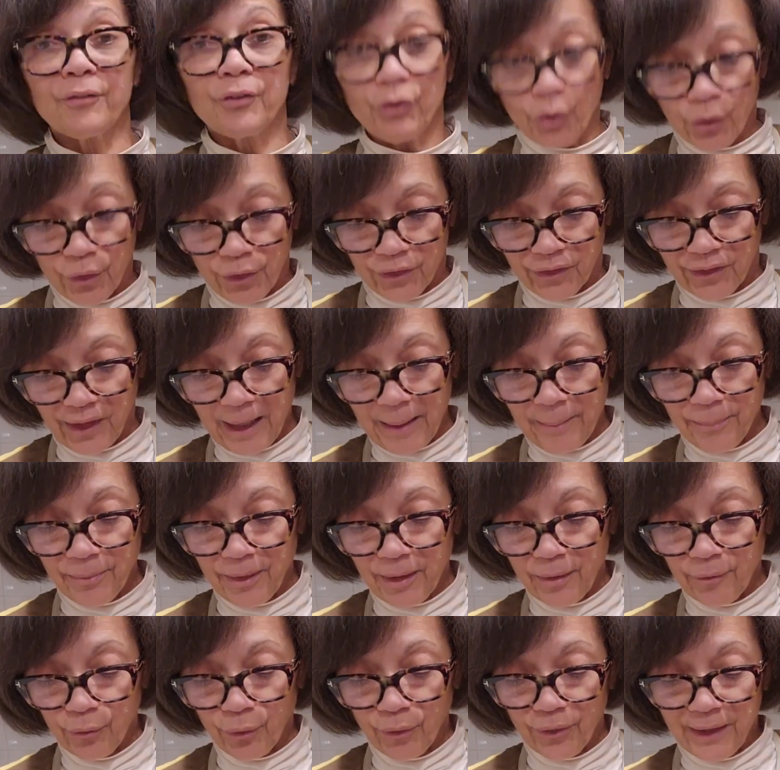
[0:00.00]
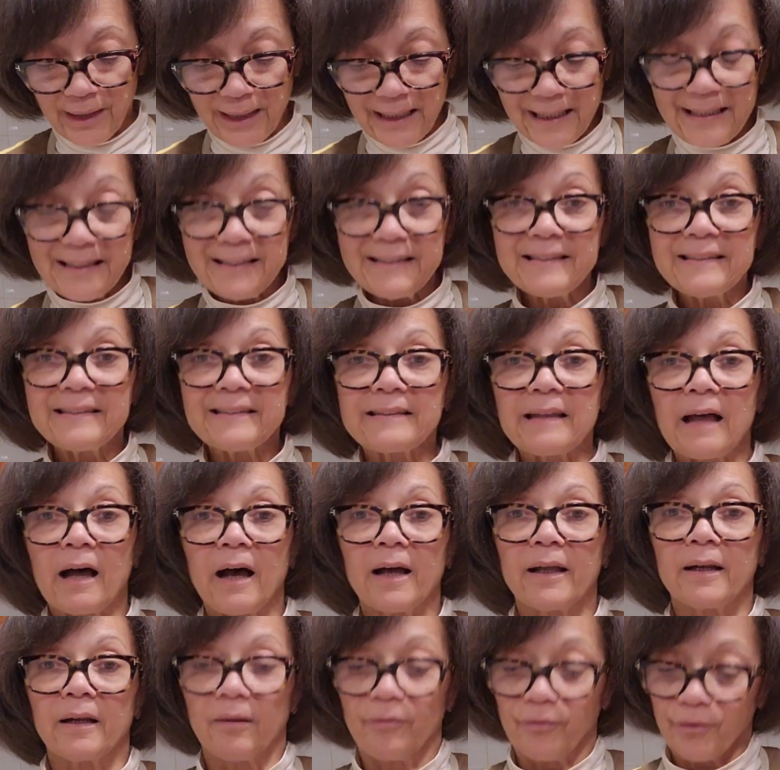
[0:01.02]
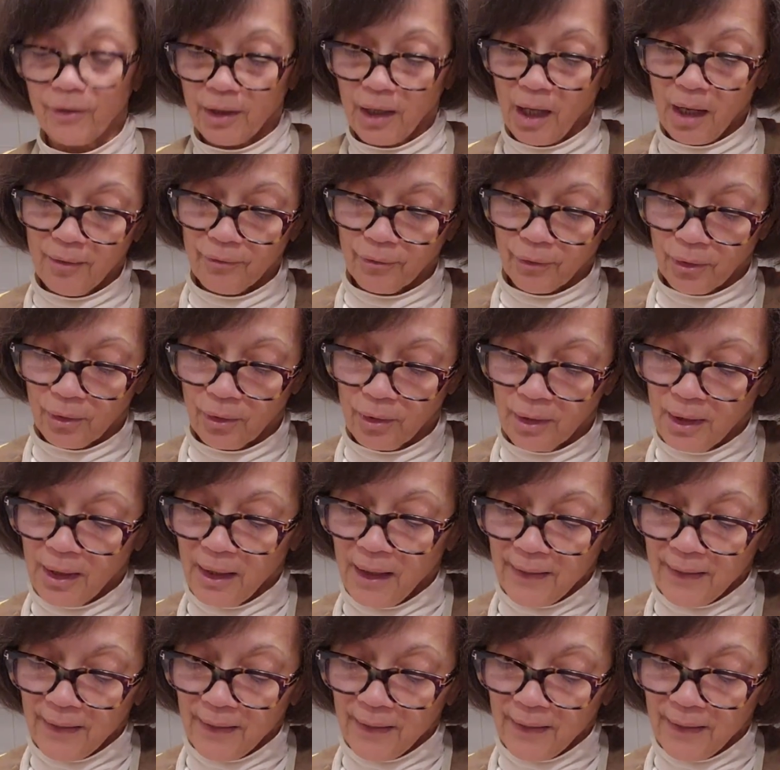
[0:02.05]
have to do the same thing for the inside of the cover.